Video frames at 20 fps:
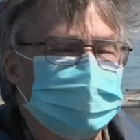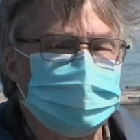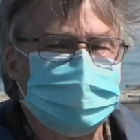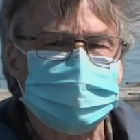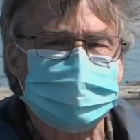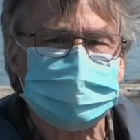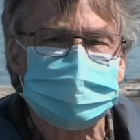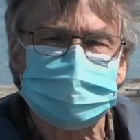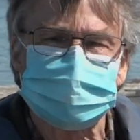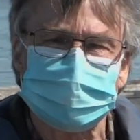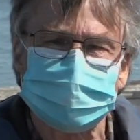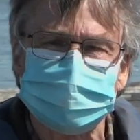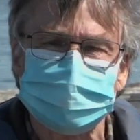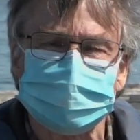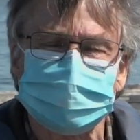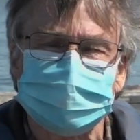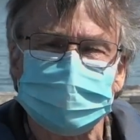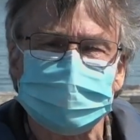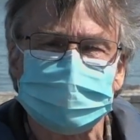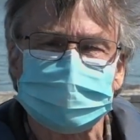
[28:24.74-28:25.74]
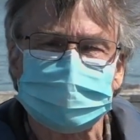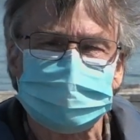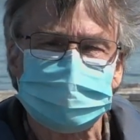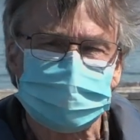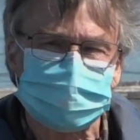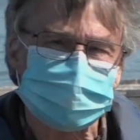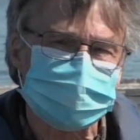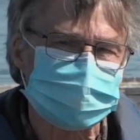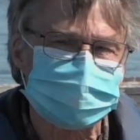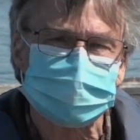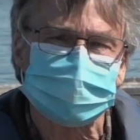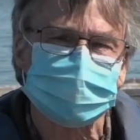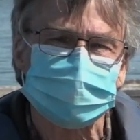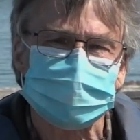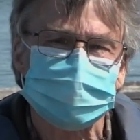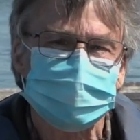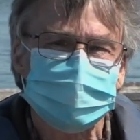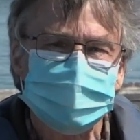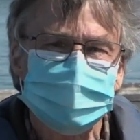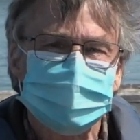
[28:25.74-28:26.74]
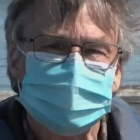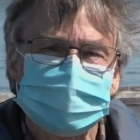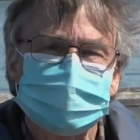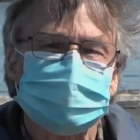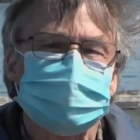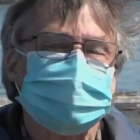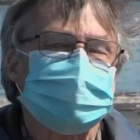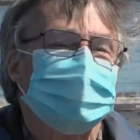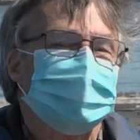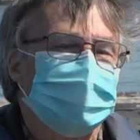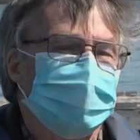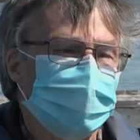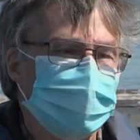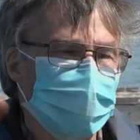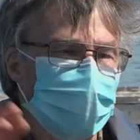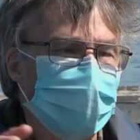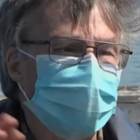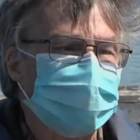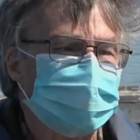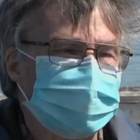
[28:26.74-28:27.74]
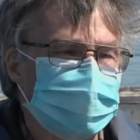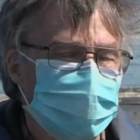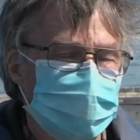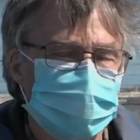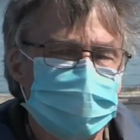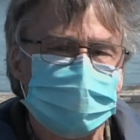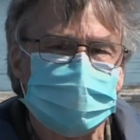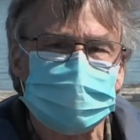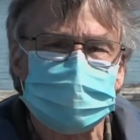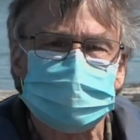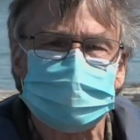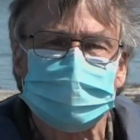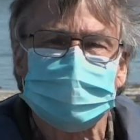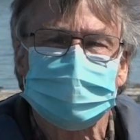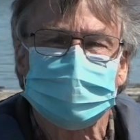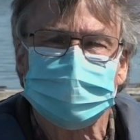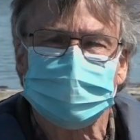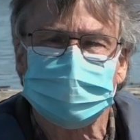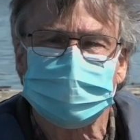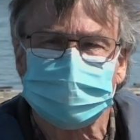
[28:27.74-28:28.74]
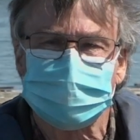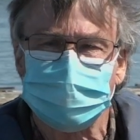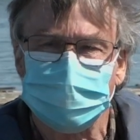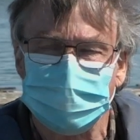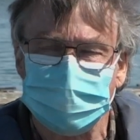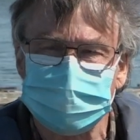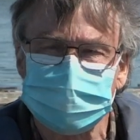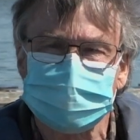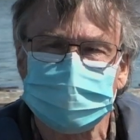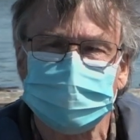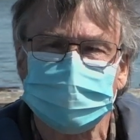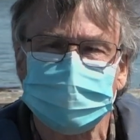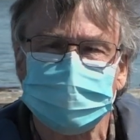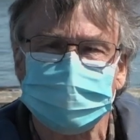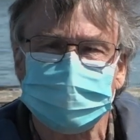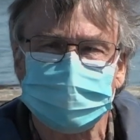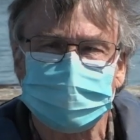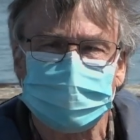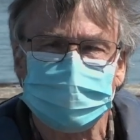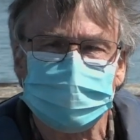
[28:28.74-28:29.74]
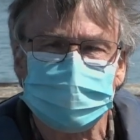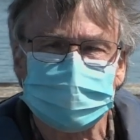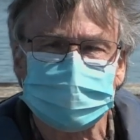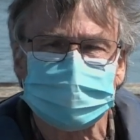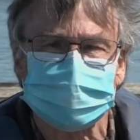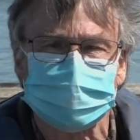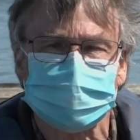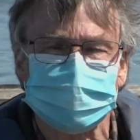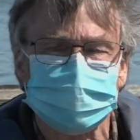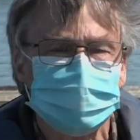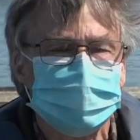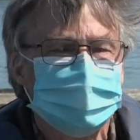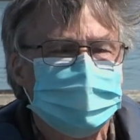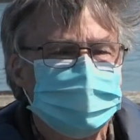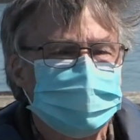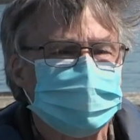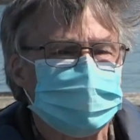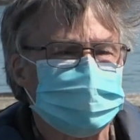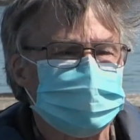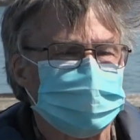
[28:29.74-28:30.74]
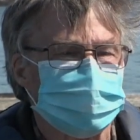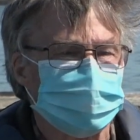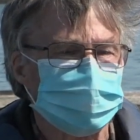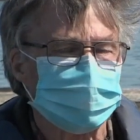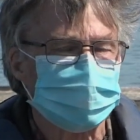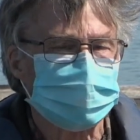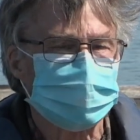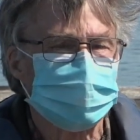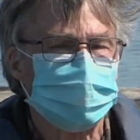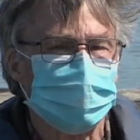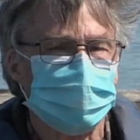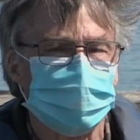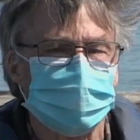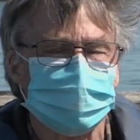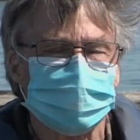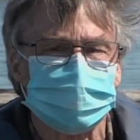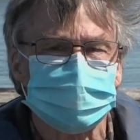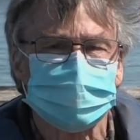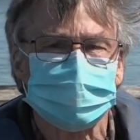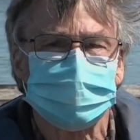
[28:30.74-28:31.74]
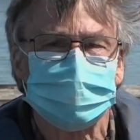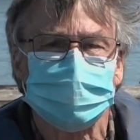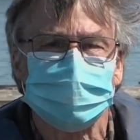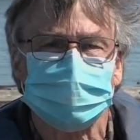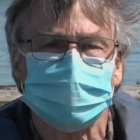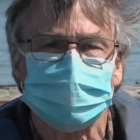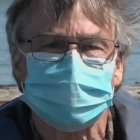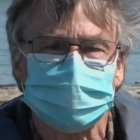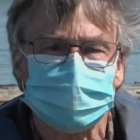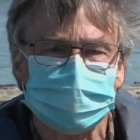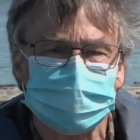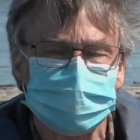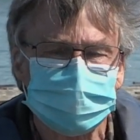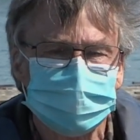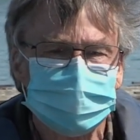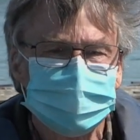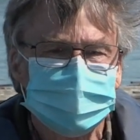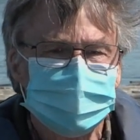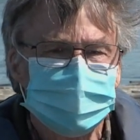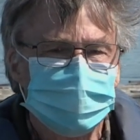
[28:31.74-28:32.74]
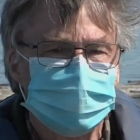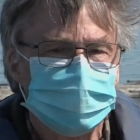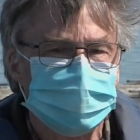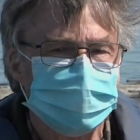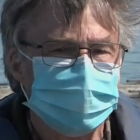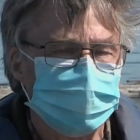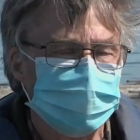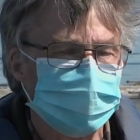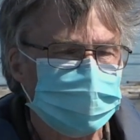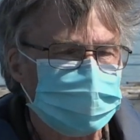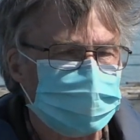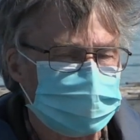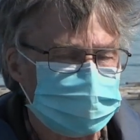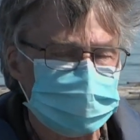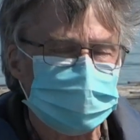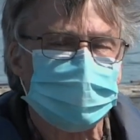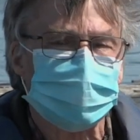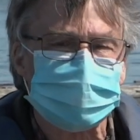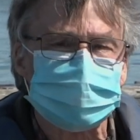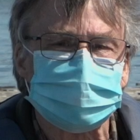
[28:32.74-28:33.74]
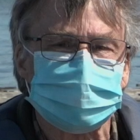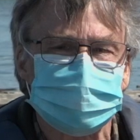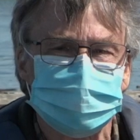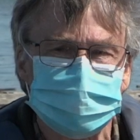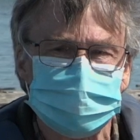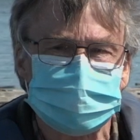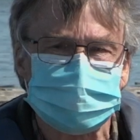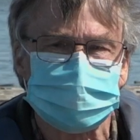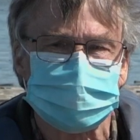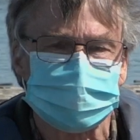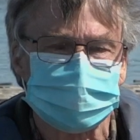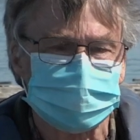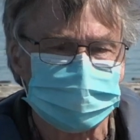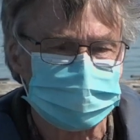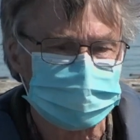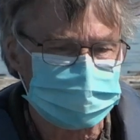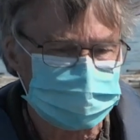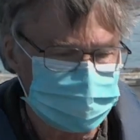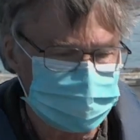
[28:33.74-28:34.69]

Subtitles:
use something like sugar kelp, because that adds a quantity of iodine that's really important for as a micronutrient.